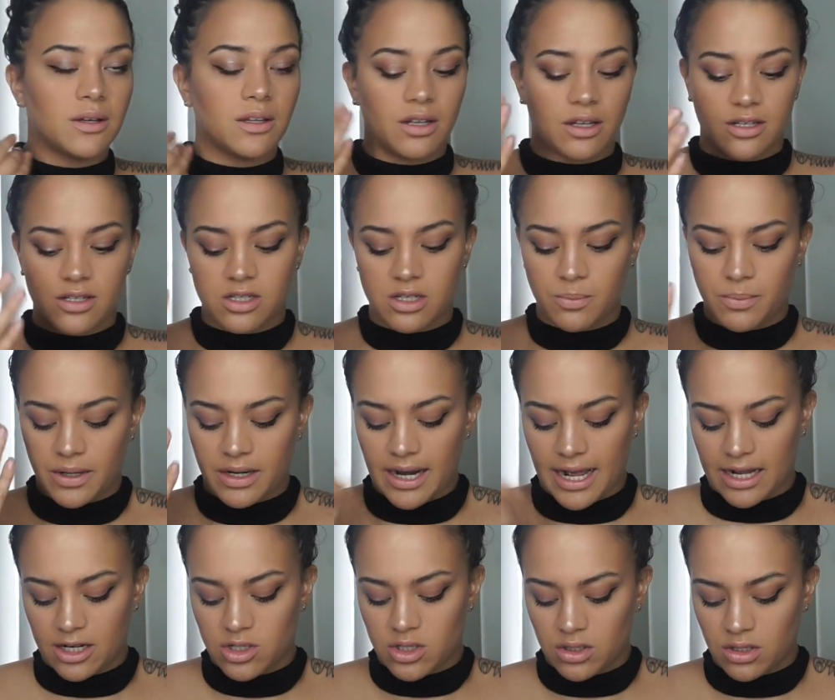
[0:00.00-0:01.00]
It looks super
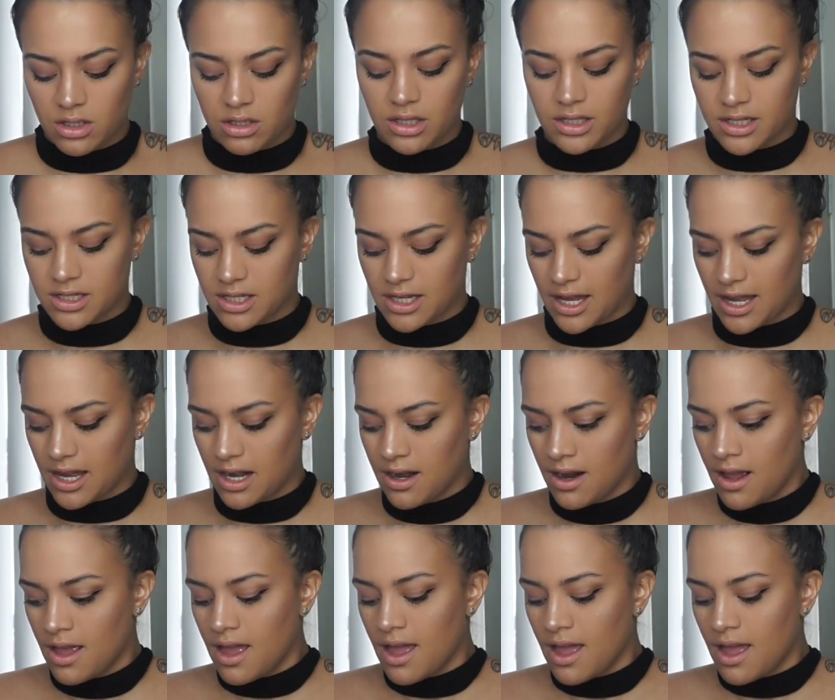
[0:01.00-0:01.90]
natural, it looks good.